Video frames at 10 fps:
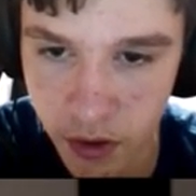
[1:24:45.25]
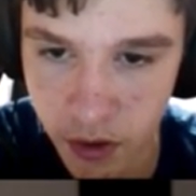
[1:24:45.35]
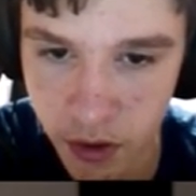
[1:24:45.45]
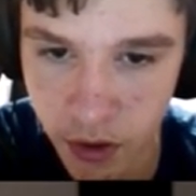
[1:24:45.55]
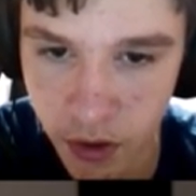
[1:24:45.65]

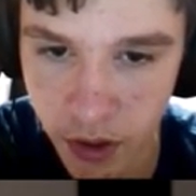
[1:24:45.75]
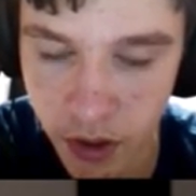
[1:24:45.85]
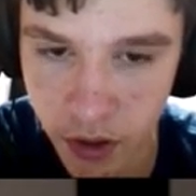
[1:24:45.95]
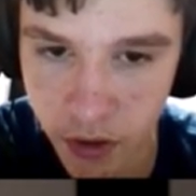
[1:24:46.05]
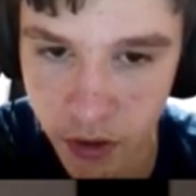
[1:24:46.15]
Okay.
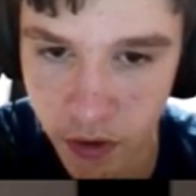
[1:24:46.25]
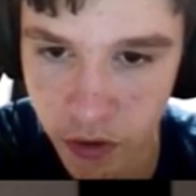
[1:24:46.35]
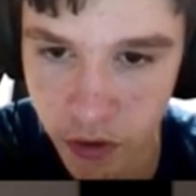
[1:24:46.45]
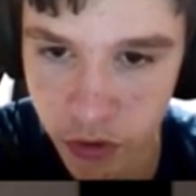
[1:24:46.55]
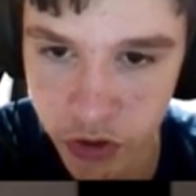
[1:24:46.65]
So
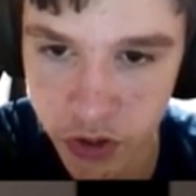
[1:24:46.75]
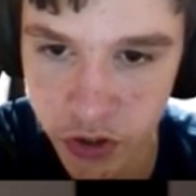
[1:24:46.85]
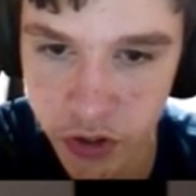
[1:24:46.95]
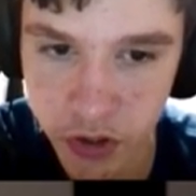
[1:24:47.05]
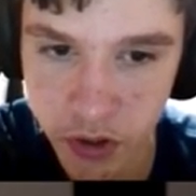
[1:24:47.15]

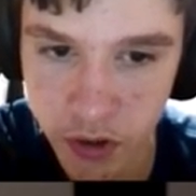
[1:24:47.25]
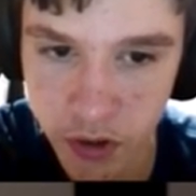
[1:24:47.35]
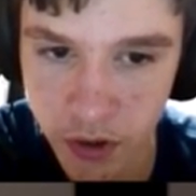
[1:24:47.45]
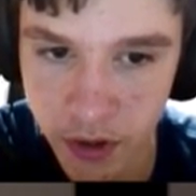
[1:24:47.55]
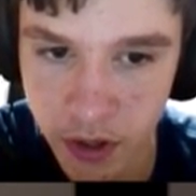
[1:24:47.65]
just...
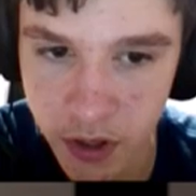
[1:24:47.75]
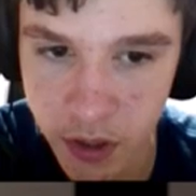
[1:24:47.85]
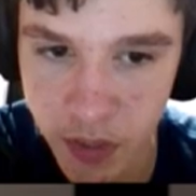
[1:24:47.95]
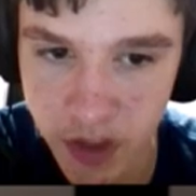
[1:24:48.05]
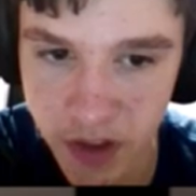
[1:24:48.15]
keep
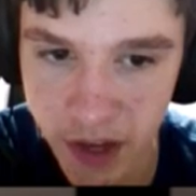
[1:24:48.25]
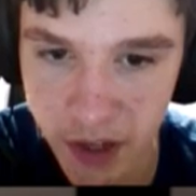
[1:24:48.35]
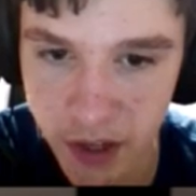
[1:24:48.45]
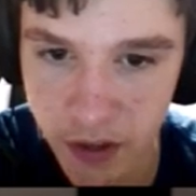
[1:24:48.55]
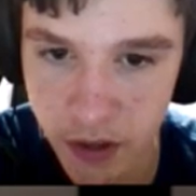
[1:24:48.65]
attacking
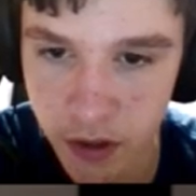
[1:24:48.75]
them.